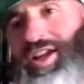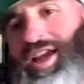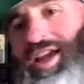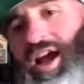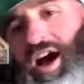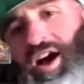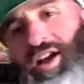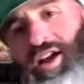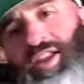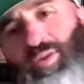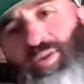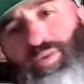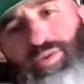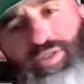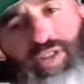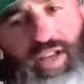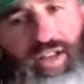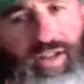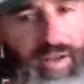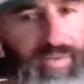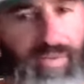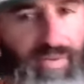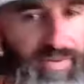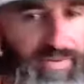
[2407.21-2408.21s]
Gandhi was
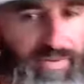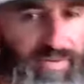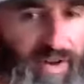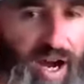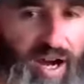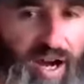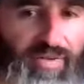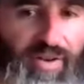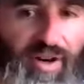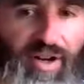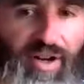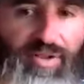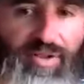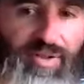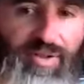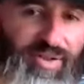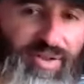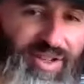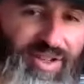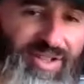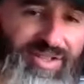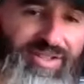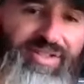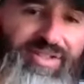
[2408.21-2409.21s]
like a level 500.
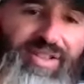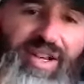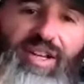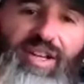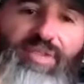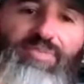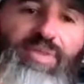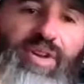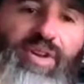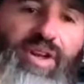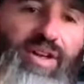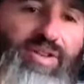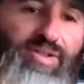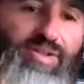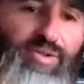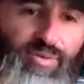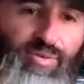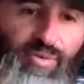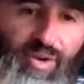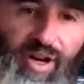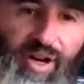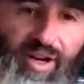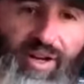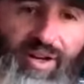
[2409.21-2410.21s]
So this is
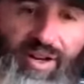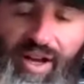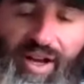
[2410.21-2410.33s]
exponential, right?